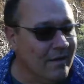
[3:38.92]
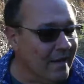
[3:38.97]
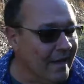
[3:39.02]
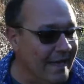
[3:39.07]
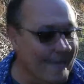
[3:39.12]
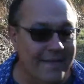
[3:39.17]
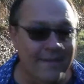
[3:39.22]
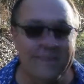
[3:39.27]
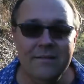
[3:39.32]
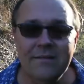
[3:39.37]

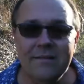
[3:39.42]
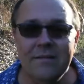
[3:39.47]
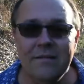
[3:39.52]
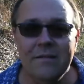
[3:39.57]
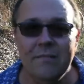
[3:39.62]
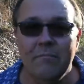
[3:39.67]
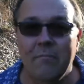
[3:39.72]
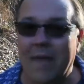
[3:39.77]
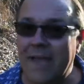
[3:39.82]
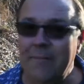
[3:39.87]
and
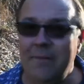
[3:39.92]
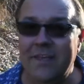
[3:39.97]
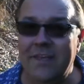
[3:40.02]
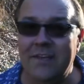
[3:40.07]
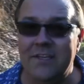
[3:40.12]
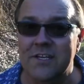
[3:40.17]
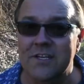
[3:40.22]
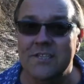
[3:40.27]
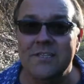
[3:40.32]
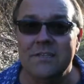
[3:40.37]
maybe
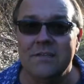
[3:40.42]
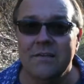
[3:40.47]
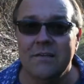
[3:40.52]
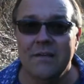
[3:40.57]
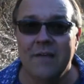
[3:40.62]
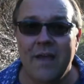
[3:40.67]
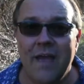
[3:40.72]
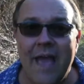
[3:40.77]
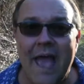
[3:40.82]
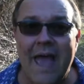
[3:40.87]
he just
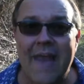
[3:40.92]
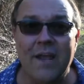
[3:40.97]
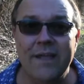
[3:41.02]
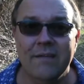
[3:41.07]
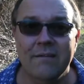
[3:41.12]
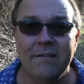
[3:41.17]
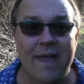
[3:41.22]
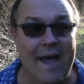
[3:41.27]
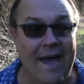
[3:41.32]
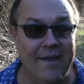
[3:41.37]
had a
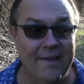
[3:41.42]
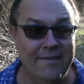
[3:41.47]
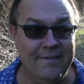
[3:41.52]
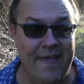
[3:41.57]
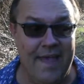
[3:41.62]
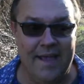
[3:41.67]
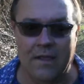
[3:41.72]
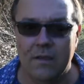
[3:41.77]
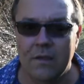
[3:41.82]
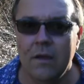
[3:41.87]
heart
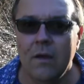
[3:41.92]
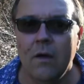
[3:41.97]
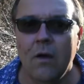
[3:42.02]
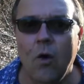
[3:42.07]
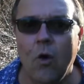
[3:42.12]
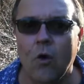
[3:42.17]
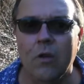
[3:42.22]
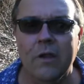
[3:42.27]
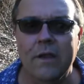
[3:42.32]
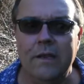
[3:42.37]
attack
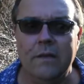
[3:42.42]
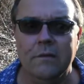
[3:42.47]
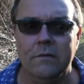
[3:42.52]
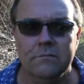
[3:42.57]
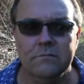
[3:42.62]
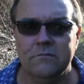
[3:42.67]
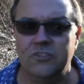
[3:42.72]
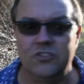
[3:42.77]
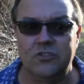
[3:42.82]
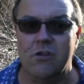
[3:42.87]
or a little
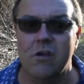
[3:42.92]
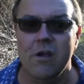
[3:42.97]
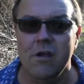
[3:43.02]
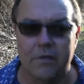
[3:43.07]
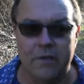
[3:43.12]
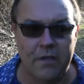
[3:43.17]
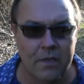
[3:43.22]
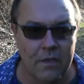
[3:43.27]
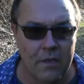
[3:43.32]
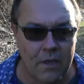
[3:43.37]

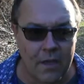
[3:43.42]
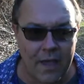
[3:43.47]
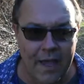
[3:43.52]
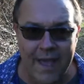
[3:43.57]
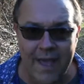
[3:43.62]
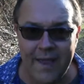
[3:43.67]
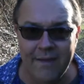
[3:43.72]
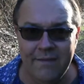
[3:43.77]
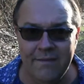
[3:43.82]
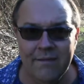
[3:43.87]
stroke
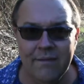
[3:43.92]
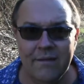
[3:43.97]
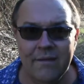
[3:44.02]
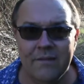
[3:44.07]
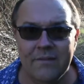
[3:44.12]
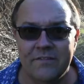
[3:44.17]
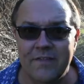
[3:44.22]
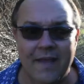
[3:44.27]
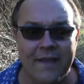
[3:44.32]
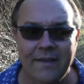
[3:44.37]
and
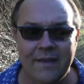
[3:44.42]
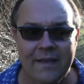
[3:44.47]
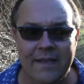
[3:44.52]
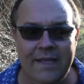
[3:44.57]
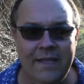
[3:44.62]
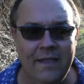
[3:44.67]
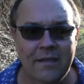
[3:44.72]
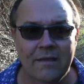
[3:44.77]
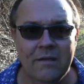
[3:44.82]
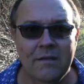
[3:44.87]

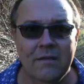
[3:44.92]
suddenly